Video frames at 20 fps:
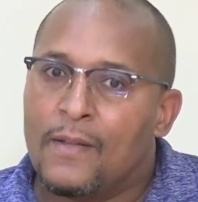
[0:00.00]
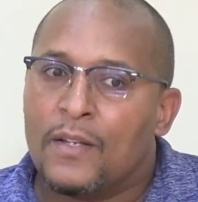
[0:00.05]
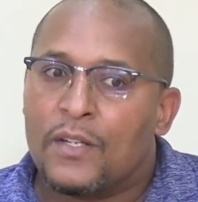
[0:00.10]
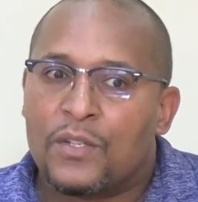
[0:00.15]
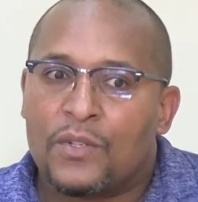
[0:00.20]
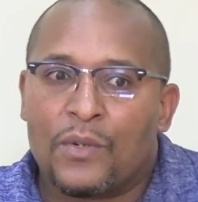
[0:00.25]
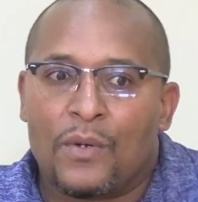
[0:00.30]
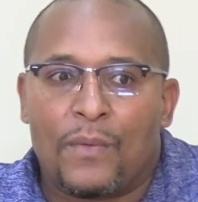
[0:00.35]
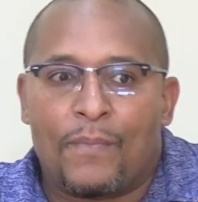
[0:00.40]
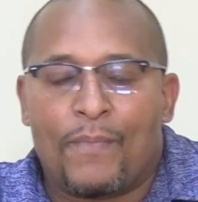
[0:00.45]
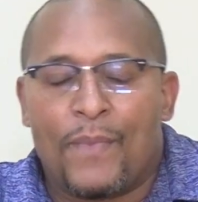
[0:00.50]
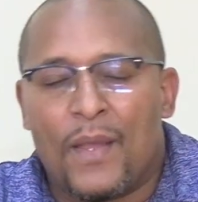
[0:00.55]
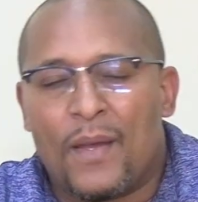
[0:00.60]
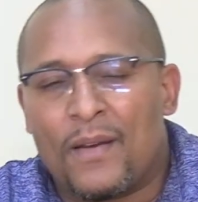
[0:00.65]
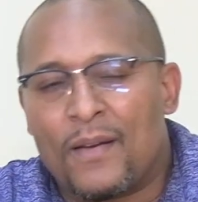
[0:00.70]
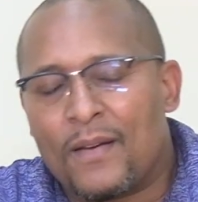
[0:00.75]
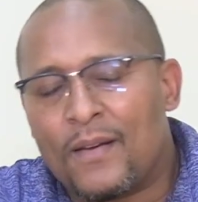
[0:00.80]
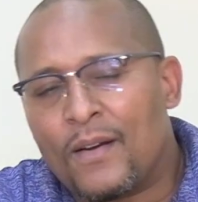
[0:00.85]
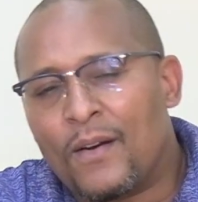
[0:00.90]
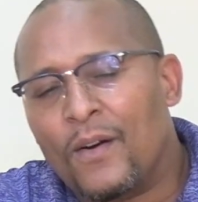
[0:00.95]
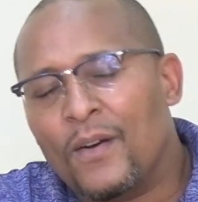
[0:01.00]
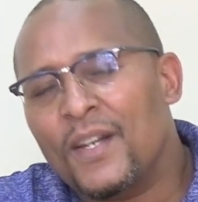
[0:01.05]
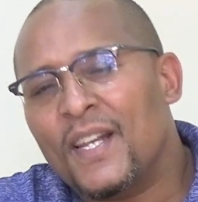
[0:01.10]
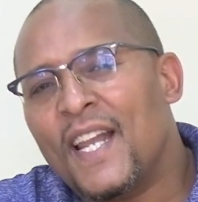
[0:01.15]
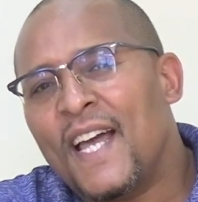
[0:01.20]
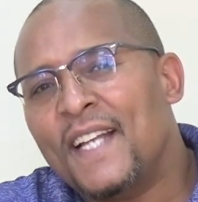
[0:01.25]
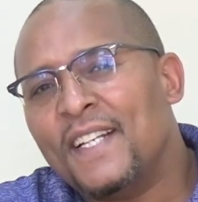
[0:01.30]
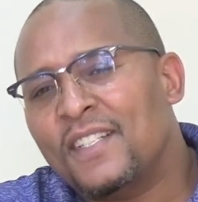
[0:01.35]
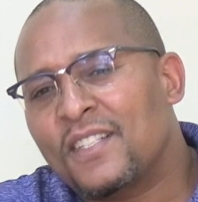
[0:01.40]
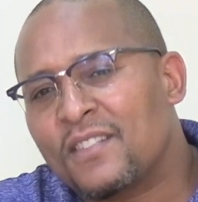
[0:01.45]
So
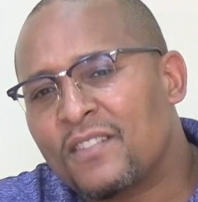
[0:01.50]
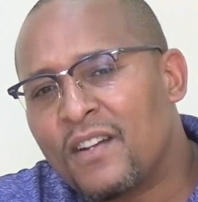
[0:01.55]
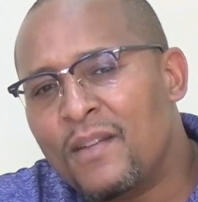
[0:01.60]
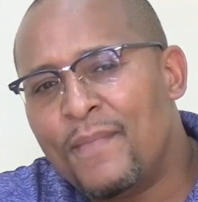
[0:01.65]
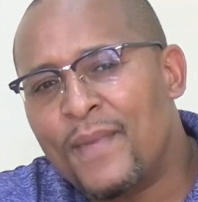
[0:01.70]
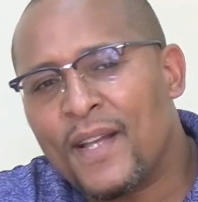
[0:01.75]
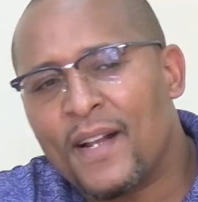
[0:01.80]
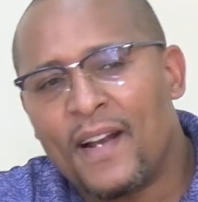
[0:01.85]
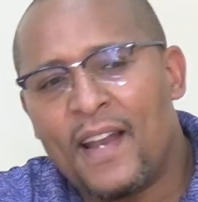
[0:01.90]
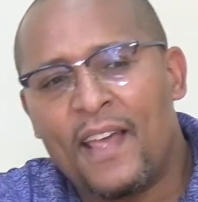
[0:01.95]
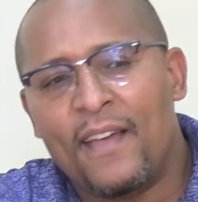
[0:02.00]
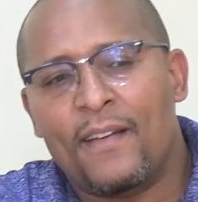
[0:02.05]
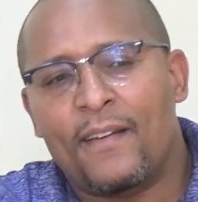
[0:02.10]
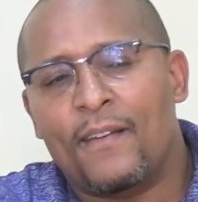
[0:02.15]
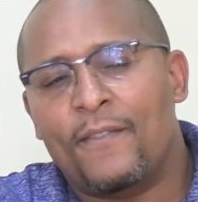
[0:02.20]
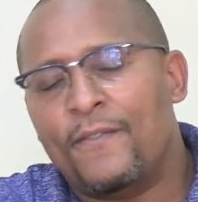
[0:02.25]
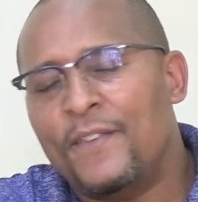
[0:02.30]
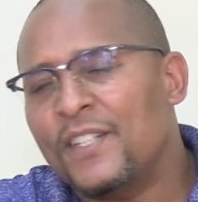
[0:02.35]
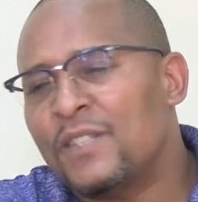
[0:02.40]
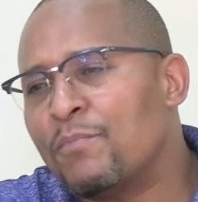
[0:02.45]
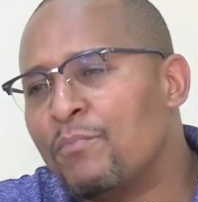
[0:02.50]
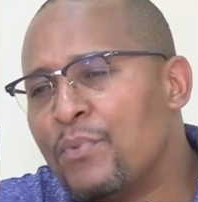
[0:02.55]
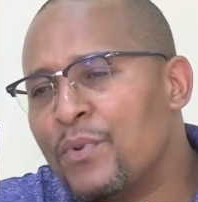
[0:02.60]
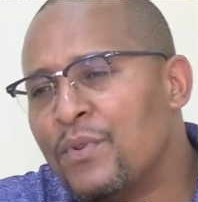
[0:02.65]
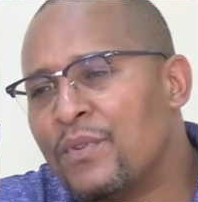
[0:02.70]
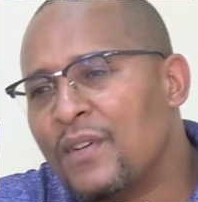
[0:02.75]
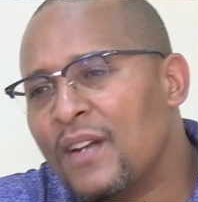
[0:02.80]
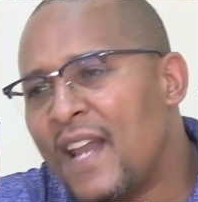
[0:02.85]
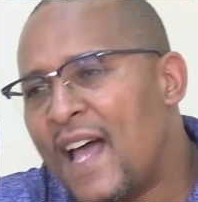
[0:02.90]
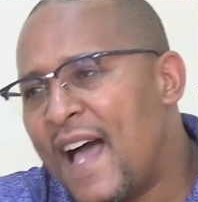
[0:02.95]
online streaming,
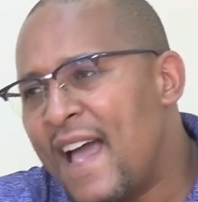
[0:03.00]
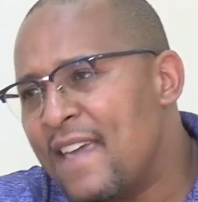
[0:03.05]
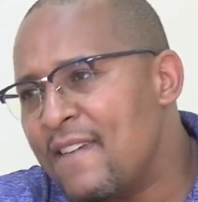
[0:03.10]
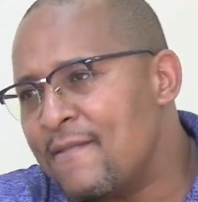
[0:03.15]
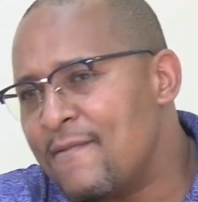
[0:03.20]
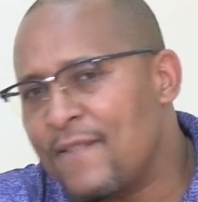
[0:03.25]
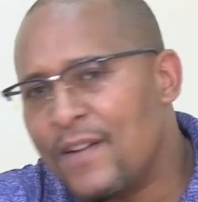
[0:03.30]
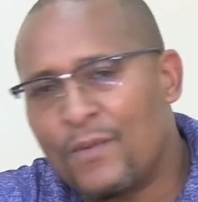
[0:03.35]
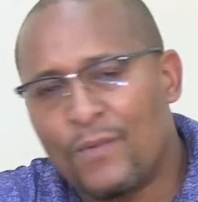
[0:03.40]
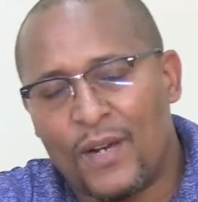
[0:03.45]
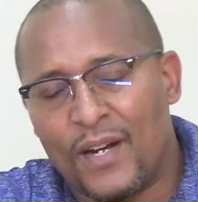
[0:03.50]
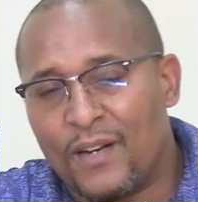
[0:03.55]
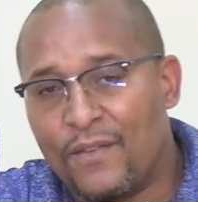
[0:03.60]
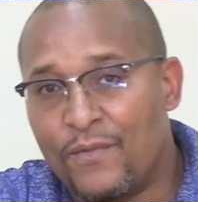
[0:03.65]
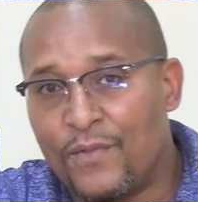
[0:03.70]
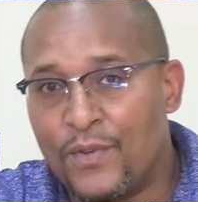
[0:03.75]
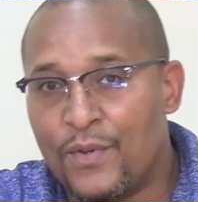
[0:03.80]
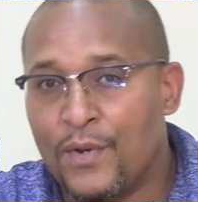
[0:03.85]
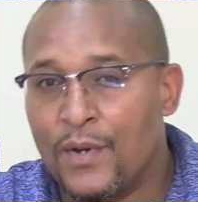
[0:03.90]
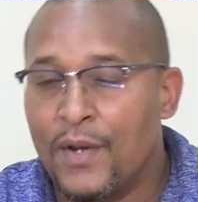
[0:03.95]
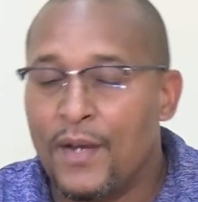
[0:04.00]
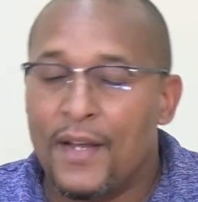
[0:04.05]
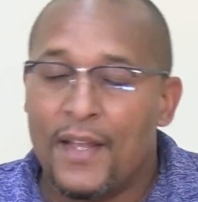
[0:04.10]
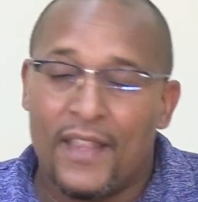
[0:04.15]
Facebook Live and what have you,